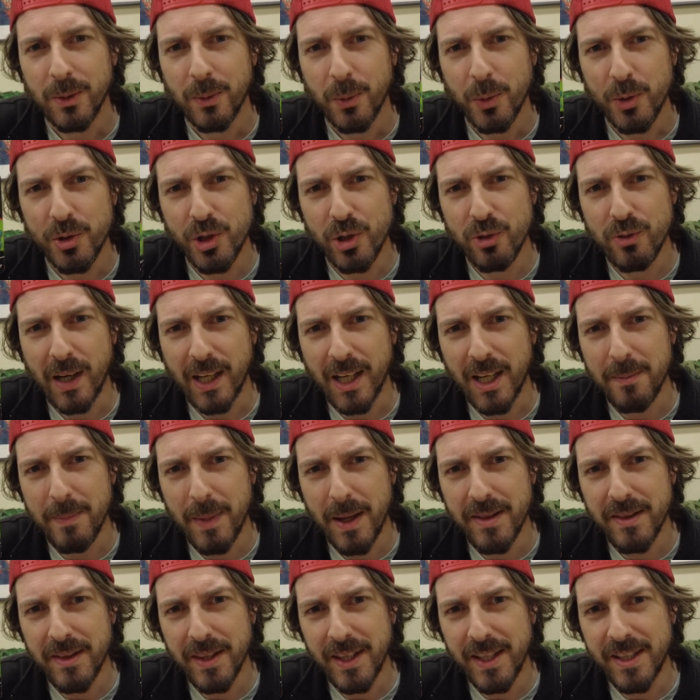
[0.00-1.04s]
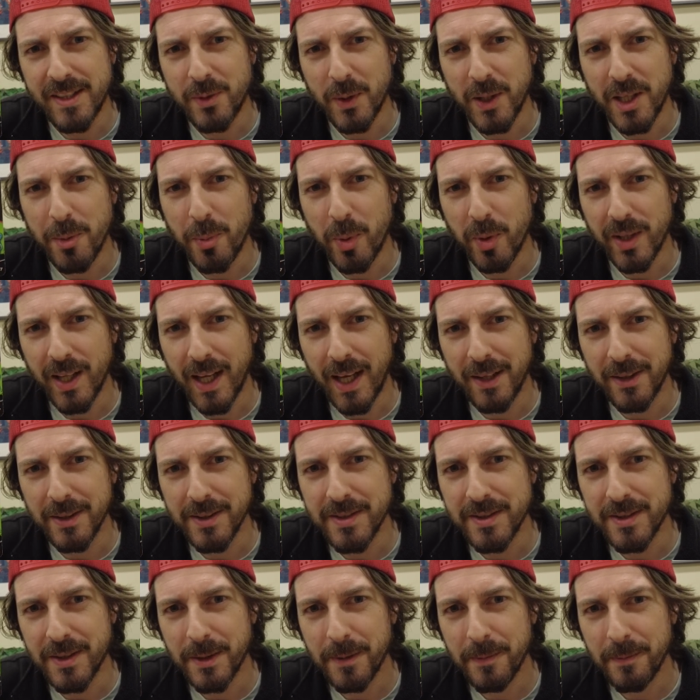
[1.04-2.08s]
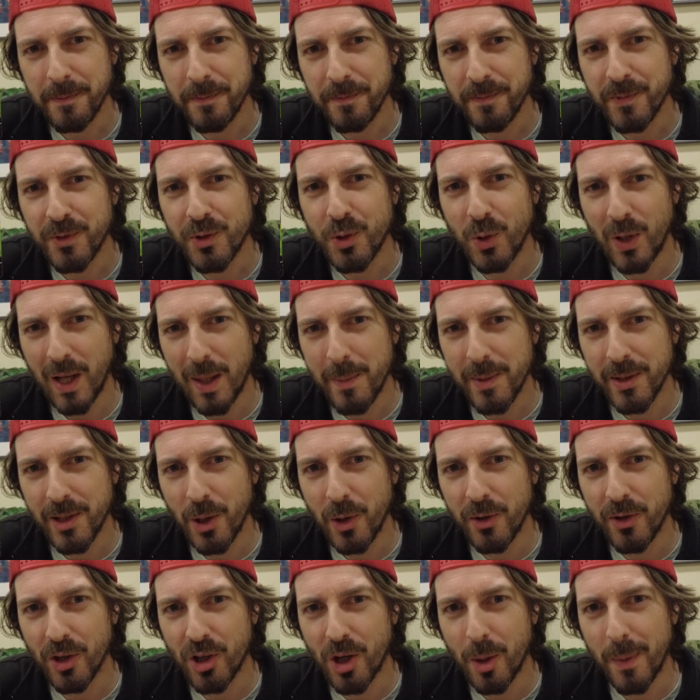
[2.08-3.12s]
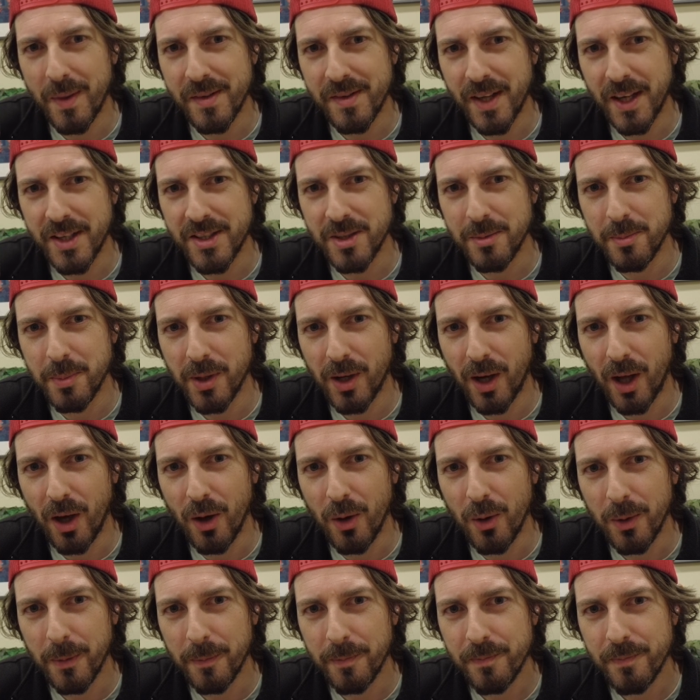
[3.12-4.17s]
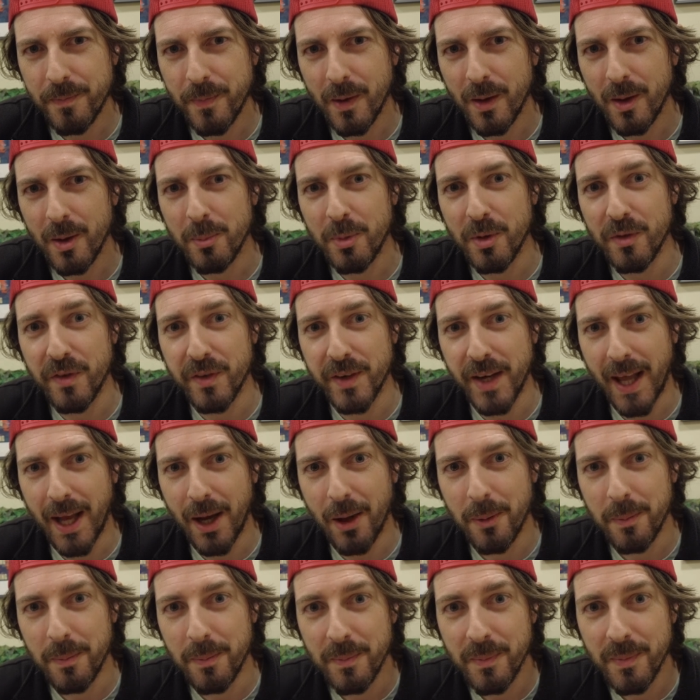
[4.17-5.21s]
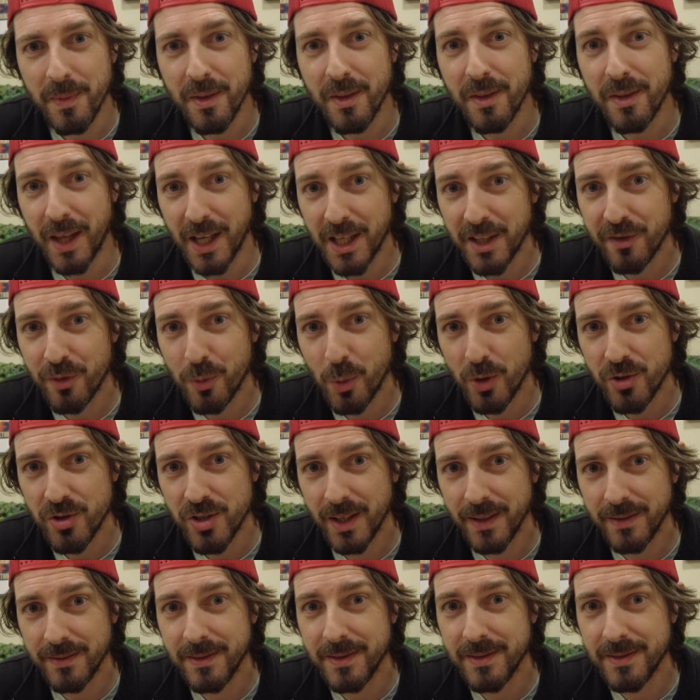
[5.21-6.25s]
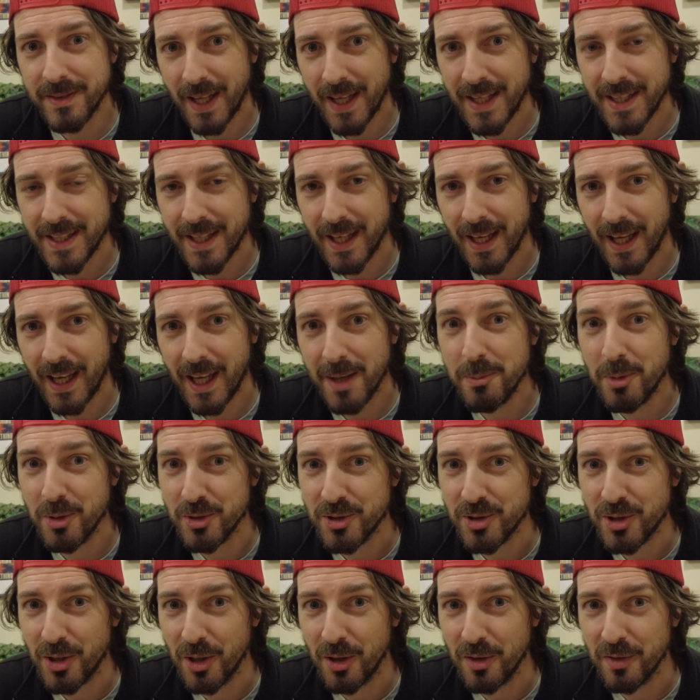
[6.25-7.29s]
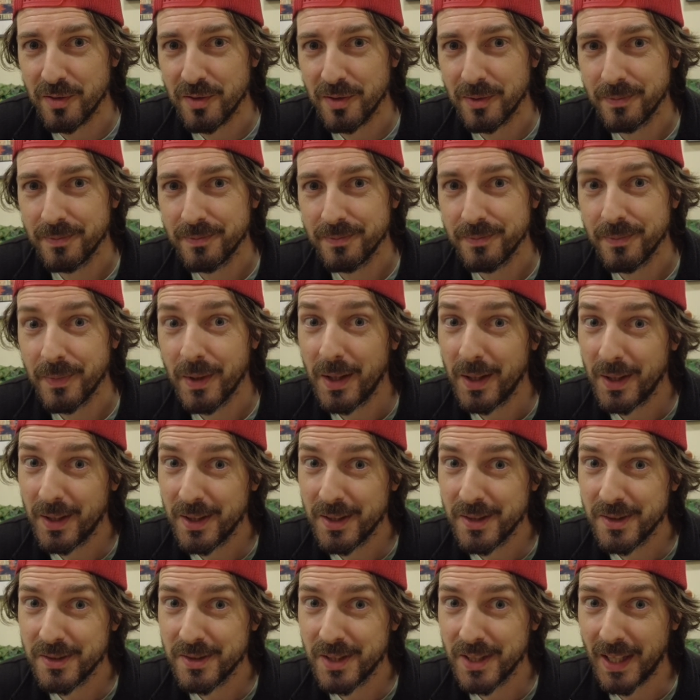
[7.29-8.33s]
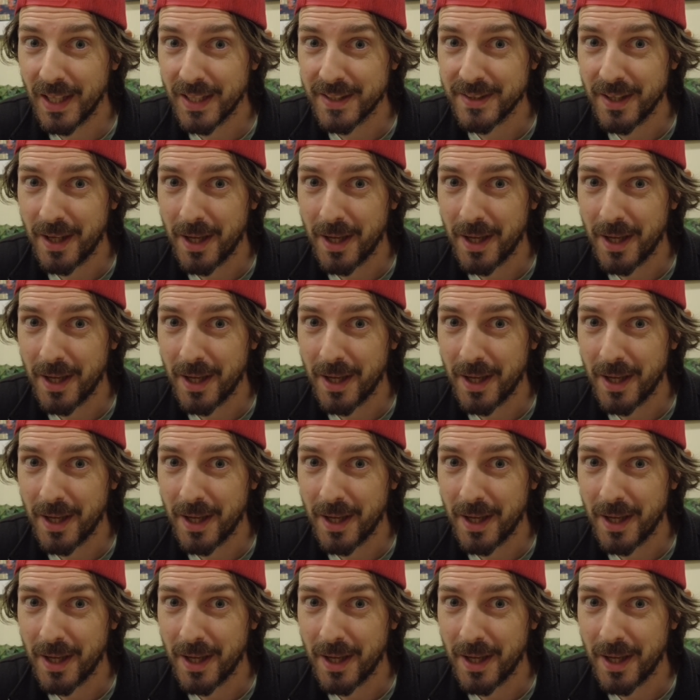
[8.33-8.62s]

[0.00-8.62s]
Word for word: Would you recommend these to anybody else? Do let me know in the comment section below. But for now, Thanks for watching. Take care. Much love. See you next